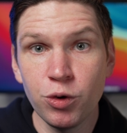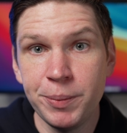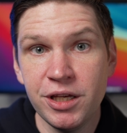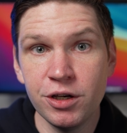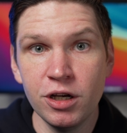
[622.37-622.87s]
will
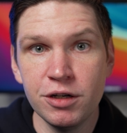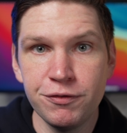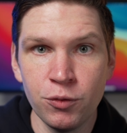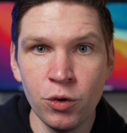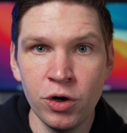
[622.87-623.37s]
be good
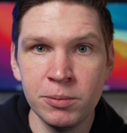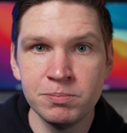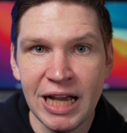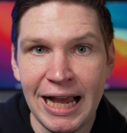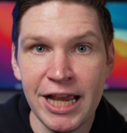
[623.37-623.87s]

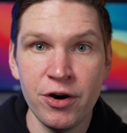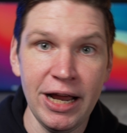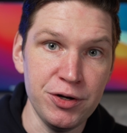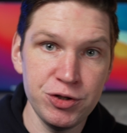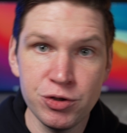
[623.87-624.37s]
for higher
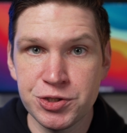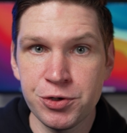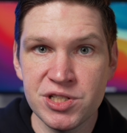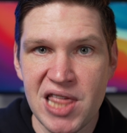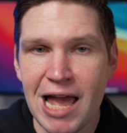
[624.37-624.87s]
end
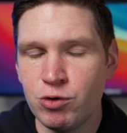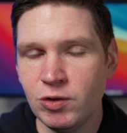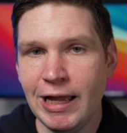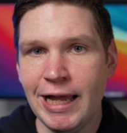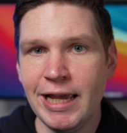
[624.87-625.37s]
users that
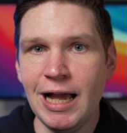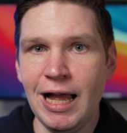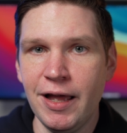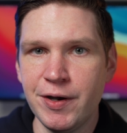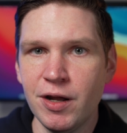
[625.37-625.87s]
rely
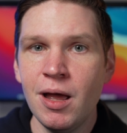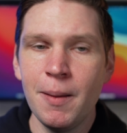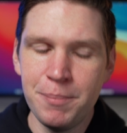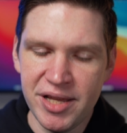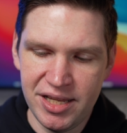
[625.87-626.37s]
on
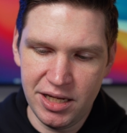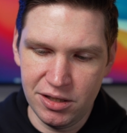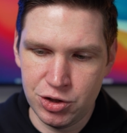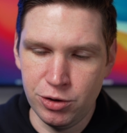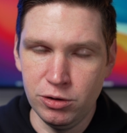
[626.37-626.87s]
big
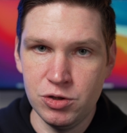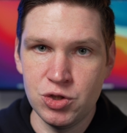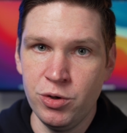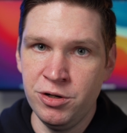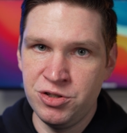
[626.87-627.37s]
internal
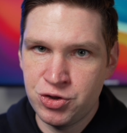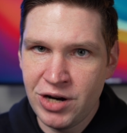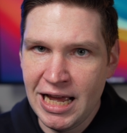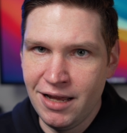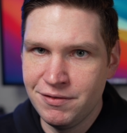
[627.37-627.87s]
storage
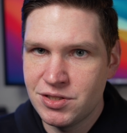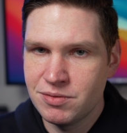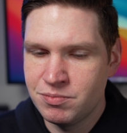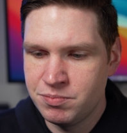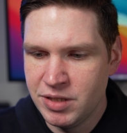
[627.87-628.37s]

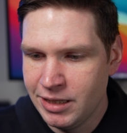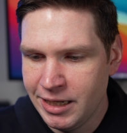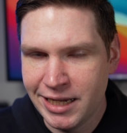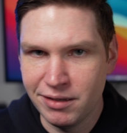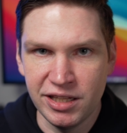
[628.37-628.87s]
drives.
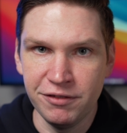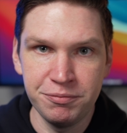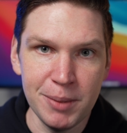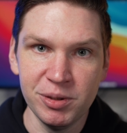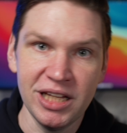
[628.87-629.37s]
I, can think
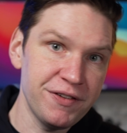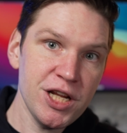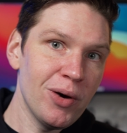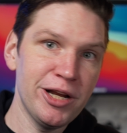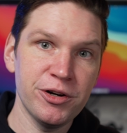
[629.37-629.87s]
of people like
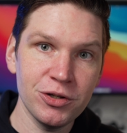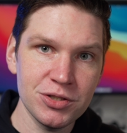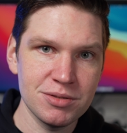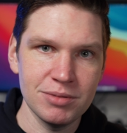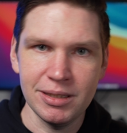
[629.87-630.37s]
video
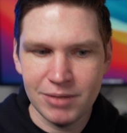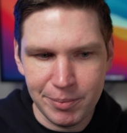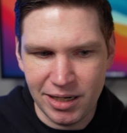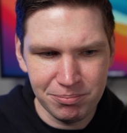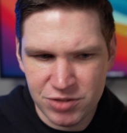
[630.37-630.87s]
editors. I, I
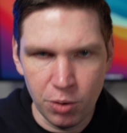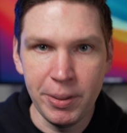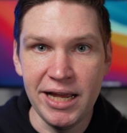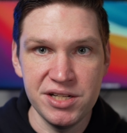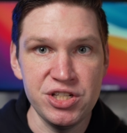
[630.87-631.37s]
mean, I'm so
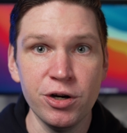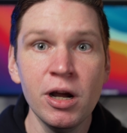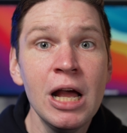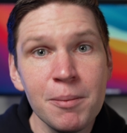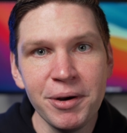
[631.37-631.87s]
biased
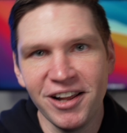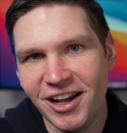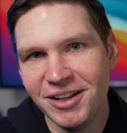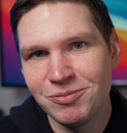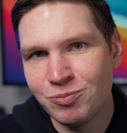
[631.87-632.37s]
here, but
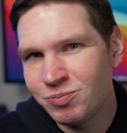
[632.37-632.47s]
uh,